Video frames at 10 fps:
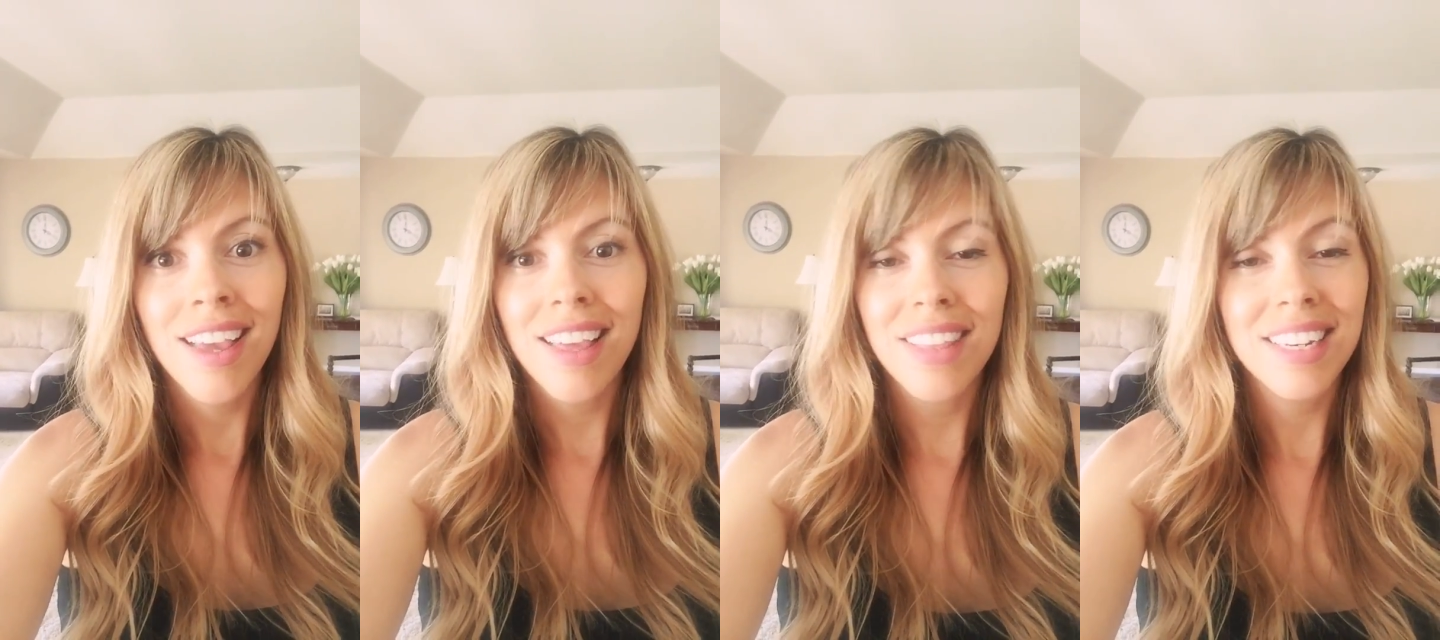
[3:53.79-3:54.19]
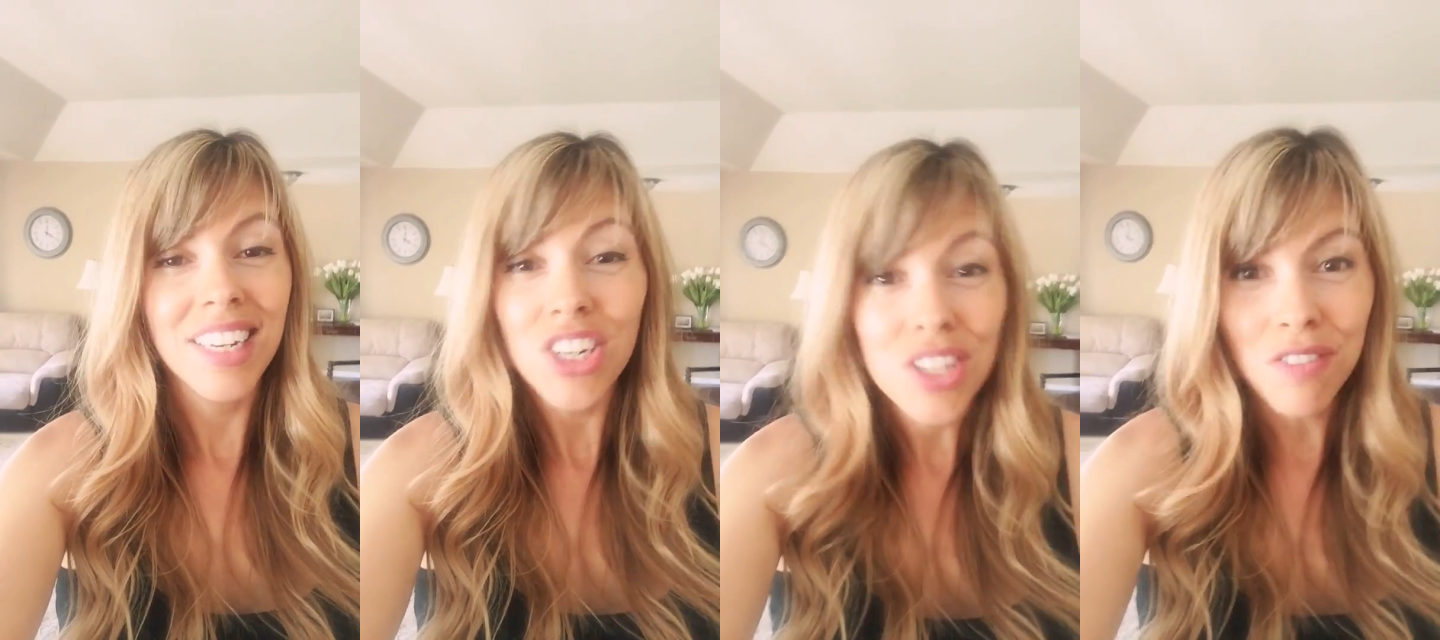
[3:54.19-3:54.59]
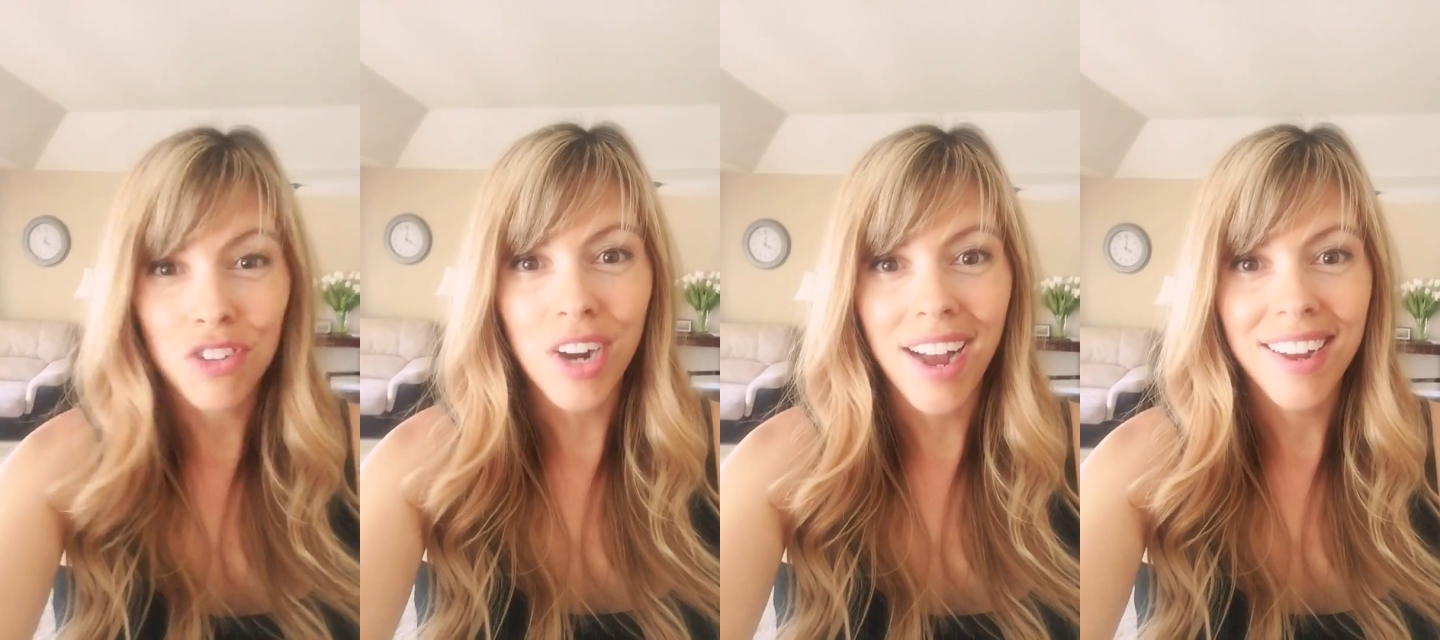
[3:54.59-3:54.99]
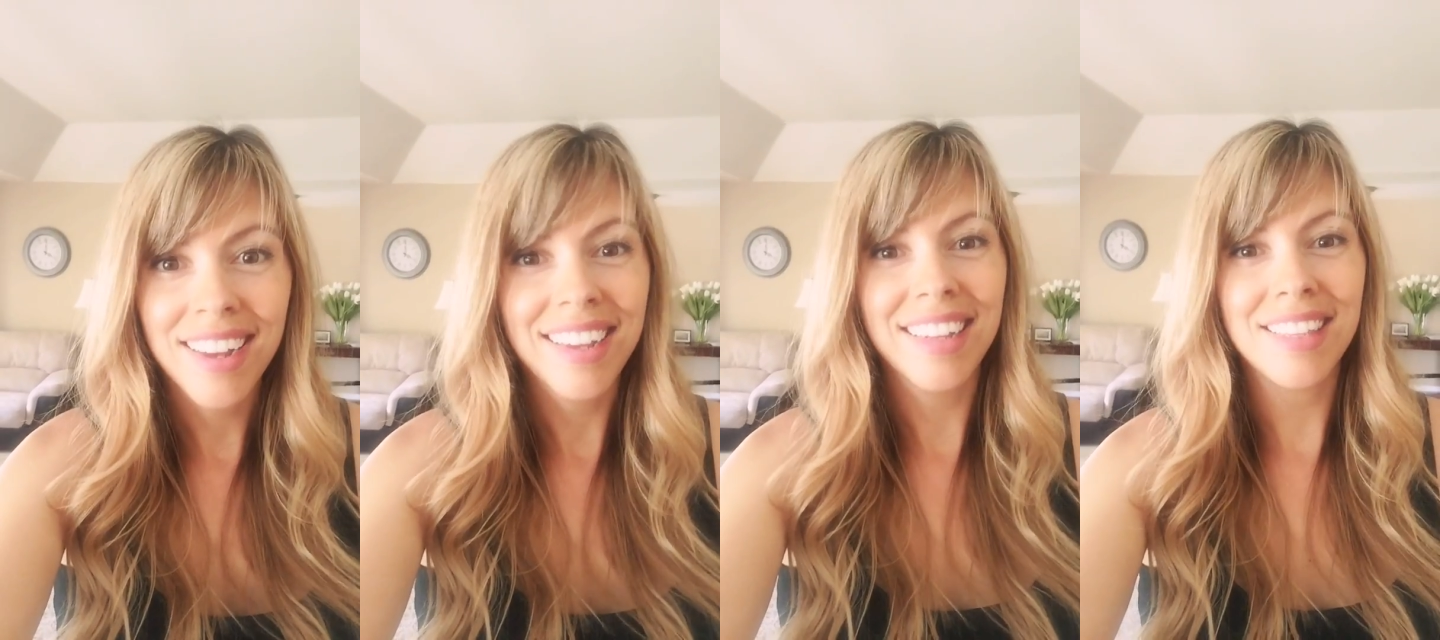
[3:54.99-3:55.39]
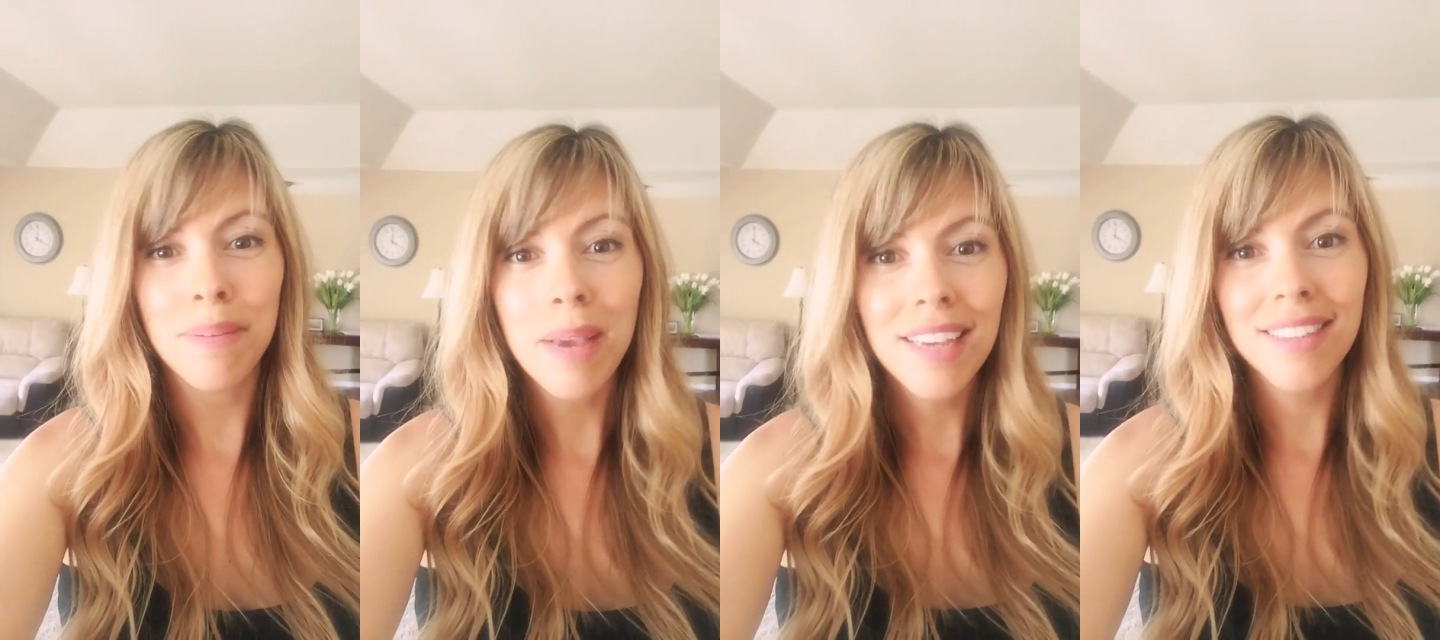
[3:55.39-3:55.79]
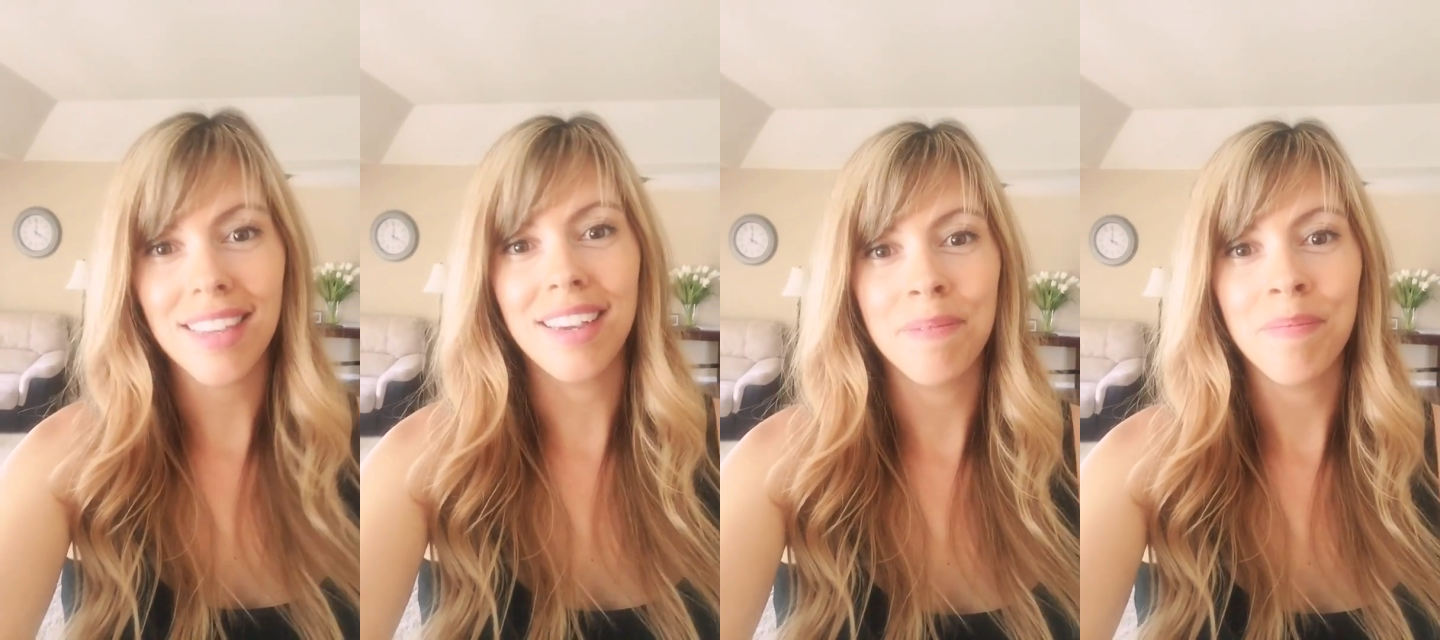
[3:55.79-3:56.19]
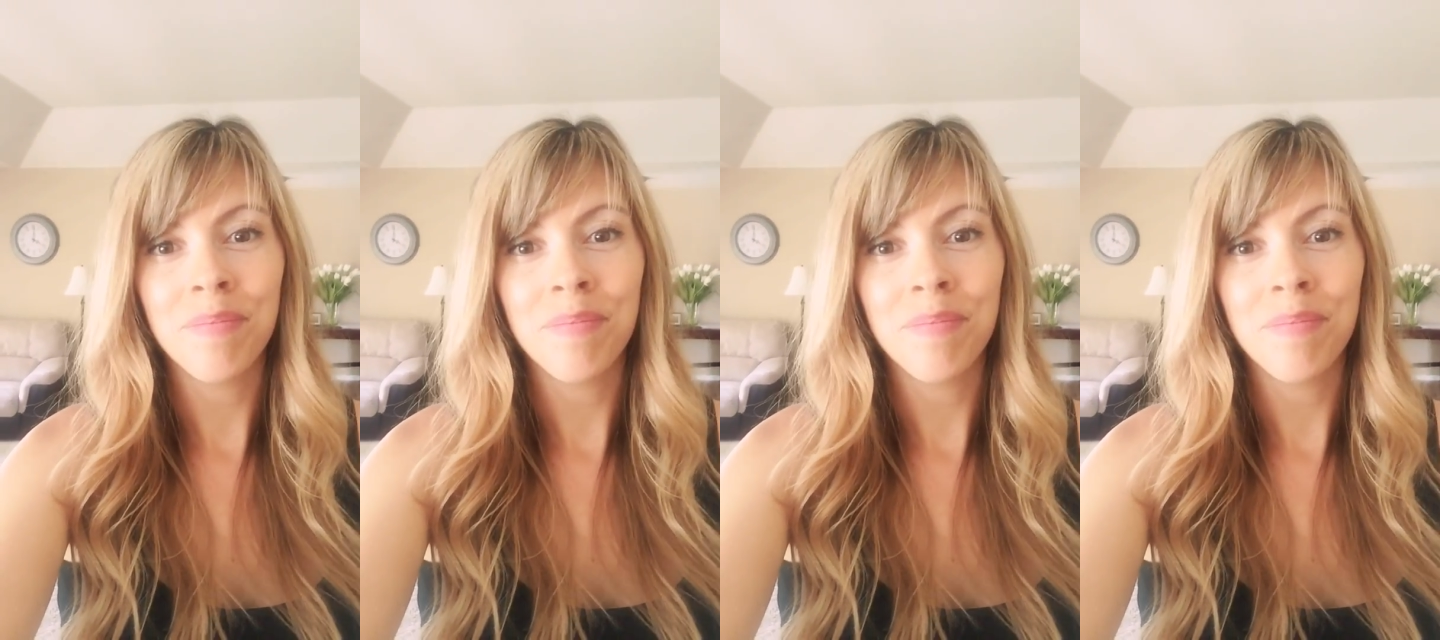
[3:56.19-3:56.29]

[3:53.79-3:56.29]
in the digestive tract. It's amazing.